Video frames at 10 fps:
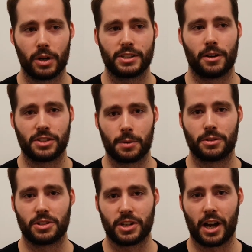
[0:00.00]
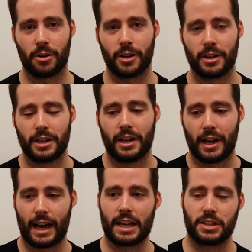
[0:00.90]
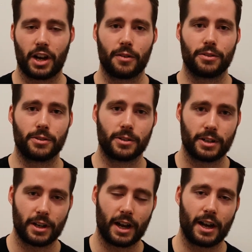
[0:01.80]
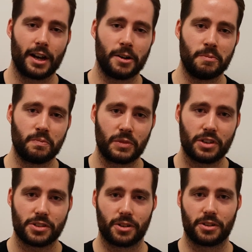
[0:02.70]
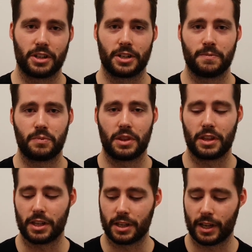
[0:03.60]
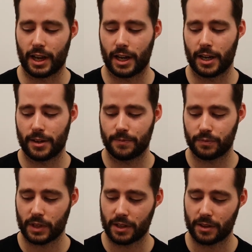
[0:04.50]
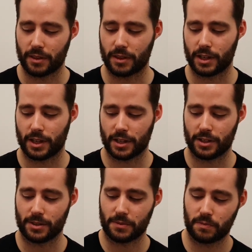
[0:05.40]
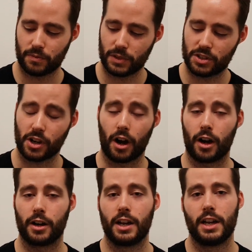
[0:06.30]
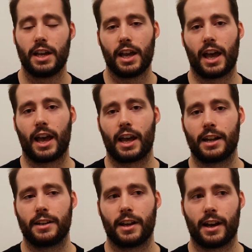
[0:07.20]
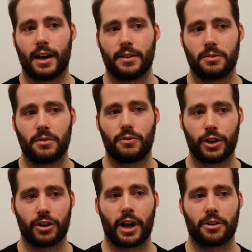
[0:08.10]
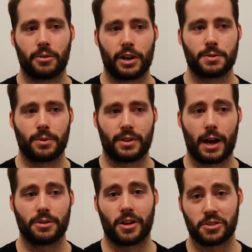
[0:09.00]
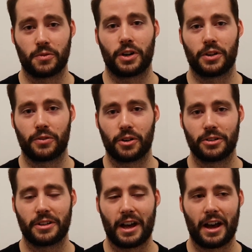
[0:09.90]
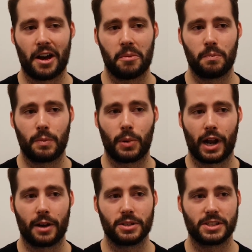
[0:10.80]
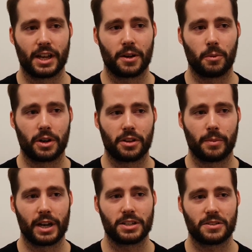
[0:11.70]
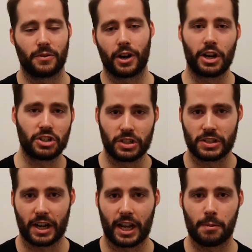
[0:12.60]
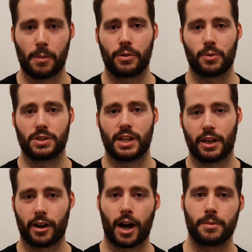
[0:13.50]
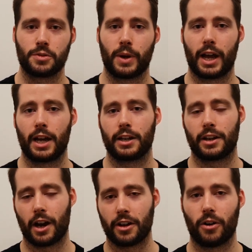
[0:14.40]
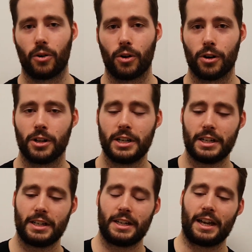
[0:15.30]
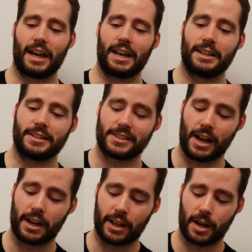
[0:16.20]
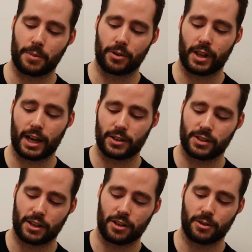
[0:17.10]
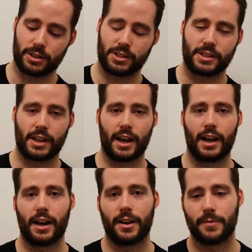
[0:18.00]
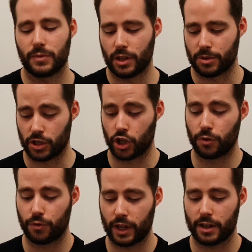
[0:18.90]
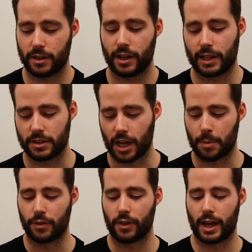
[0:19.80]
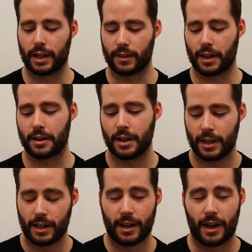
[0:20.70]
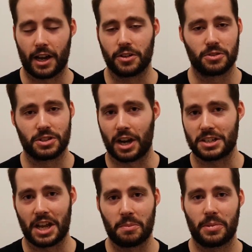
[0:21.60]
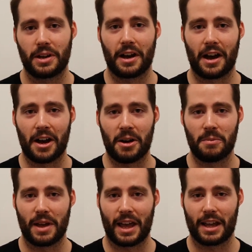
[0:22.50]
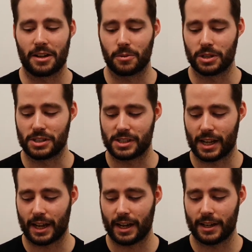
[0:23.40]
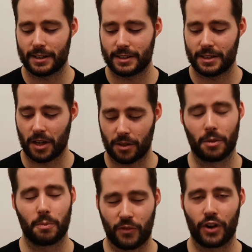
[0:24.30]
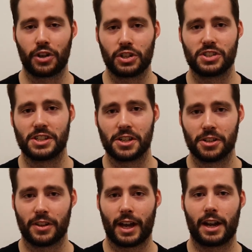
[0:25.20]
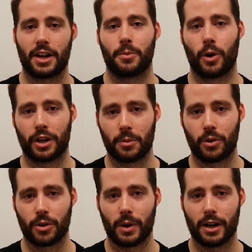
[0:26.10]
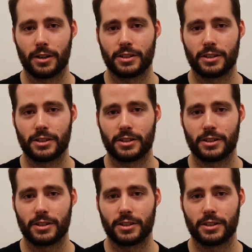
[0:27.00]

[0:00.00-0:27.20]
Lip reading: Once I was able to shower, I had to cover sort of the scar, and figuring out an arrangement with that was also very difficult. But I would say one of the best variations that I came up with was taking a garbage bag and cutting a hole and sliding it up your leg so that there was a good fit at the top of the leg, and then I used duct tape, and it was a fairly good seal, and that ended up working pretty well.